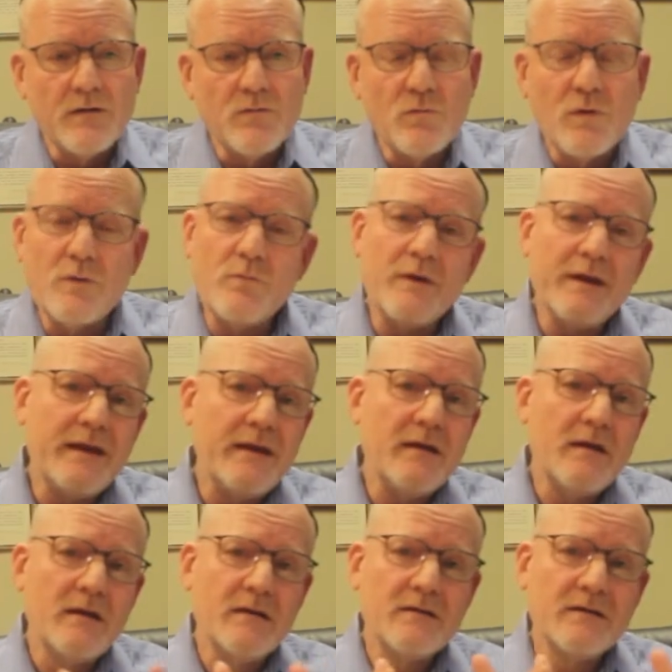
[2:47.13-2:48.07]
When
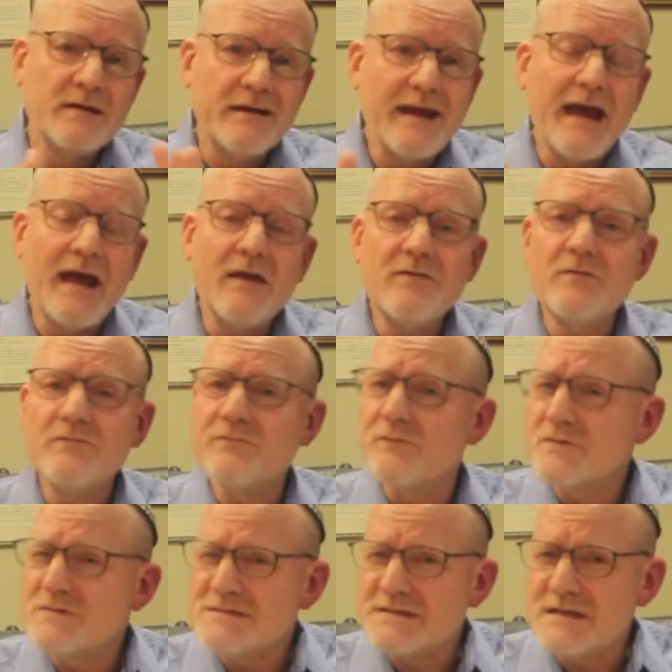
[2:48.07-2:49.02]
we gather
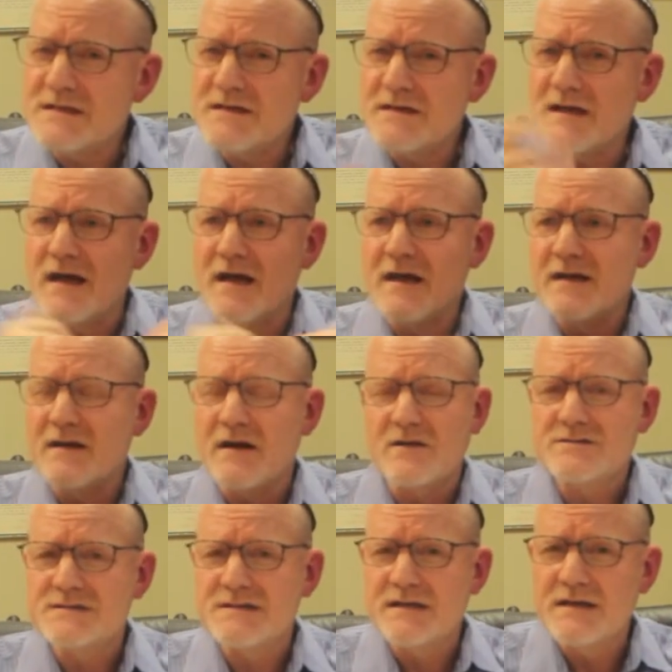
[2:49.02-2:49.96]
for synagogue in
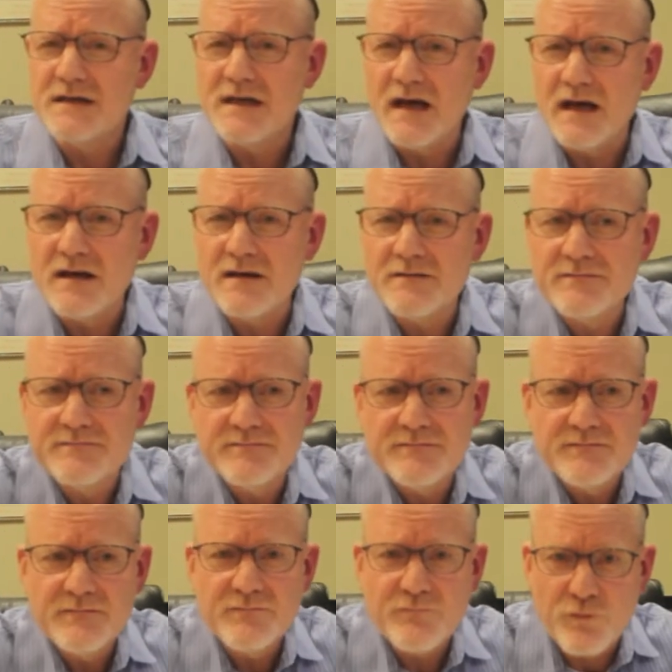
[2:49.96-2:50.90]
our synagogue
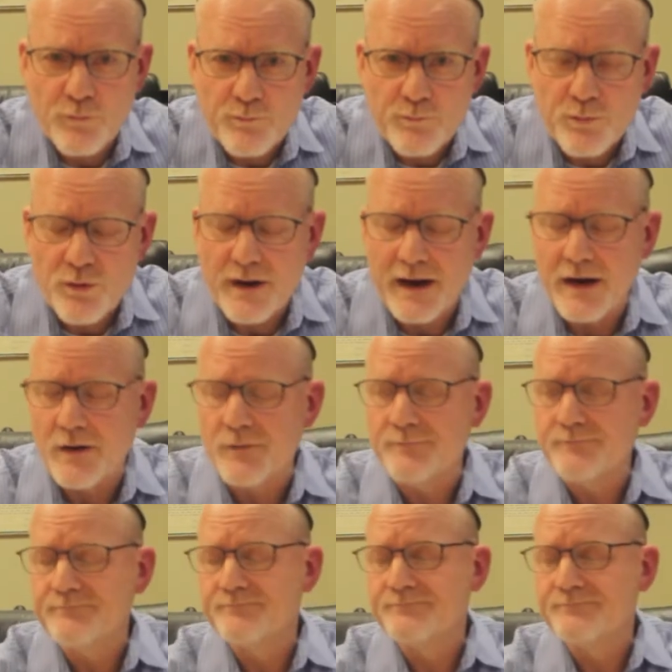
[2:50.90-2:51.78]
for prayer,